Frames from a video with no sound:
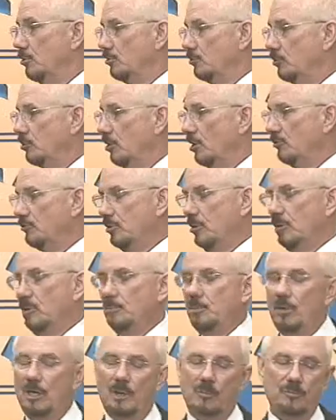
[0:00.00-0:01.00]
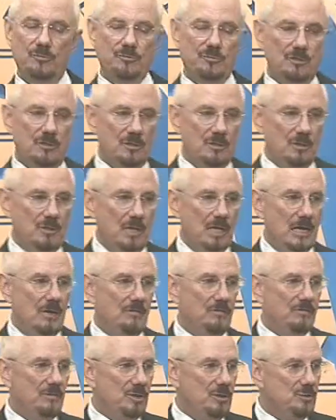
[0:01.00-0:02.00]
caused all the problems.
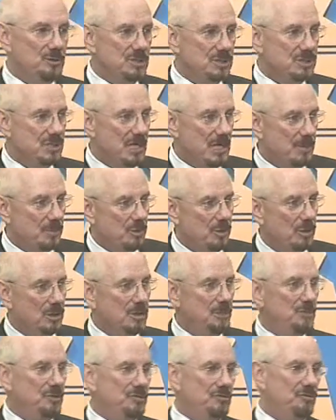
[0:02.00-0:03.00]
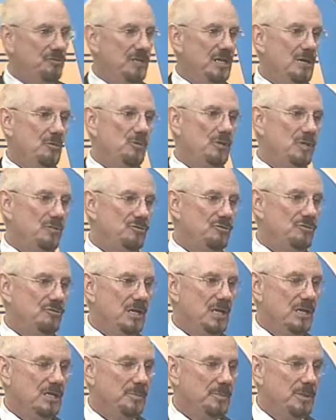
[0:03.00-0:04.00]
Alan Freed was attacked partly because of that when he was
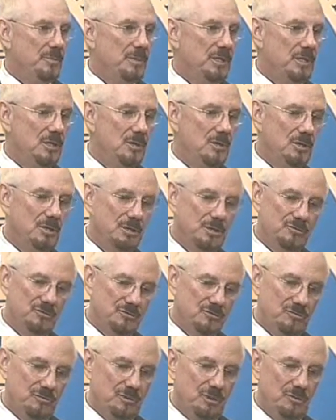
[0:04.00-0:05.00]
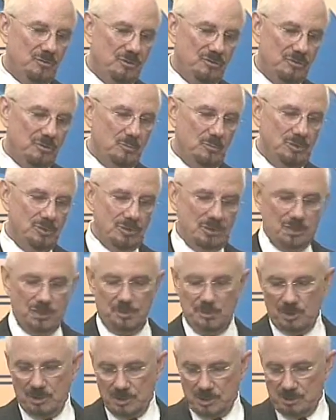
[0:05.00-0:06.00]
attacked about payola. That's, he wasn't, it wasn't
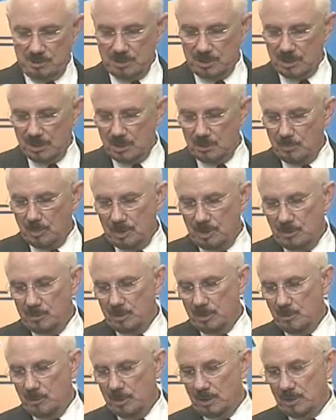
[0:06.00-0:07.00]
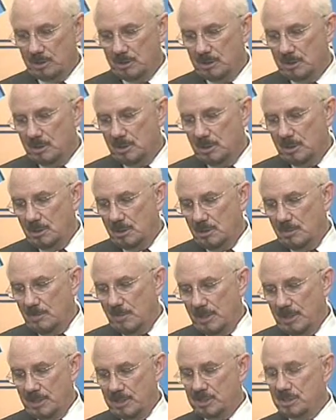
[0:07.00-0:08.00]
just because he was taking money to play records.
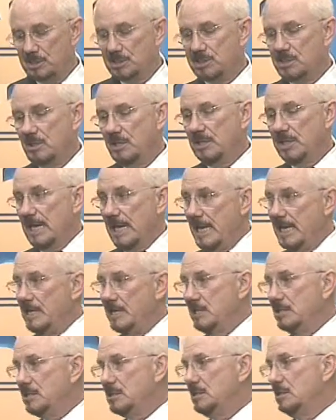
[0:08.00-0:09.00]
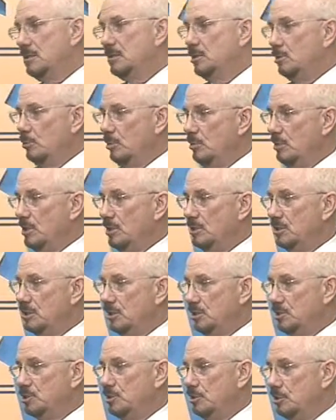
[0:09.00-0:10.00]
It isn't until the 80s that we really
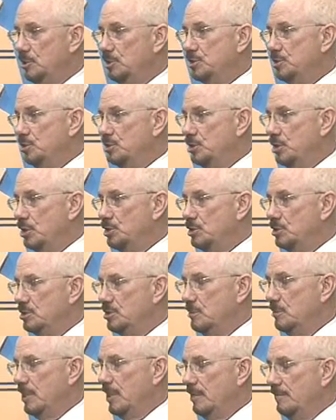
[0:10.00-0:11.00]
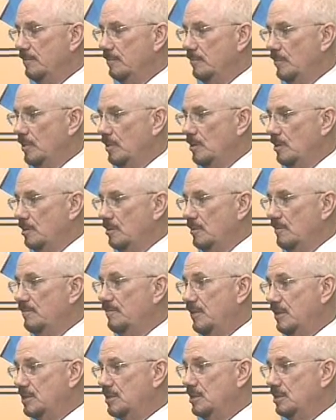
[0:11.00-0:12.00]
get serious discussions about fixing